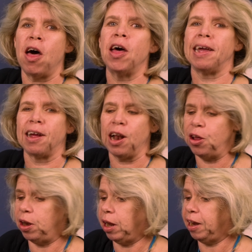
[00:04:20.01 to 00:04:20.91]
are
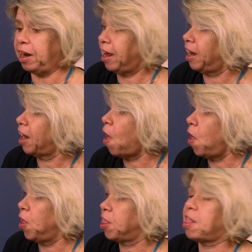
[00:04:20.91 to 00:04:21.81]
included in
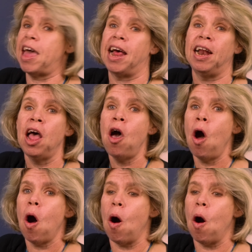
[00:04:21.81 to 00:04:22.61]
our sale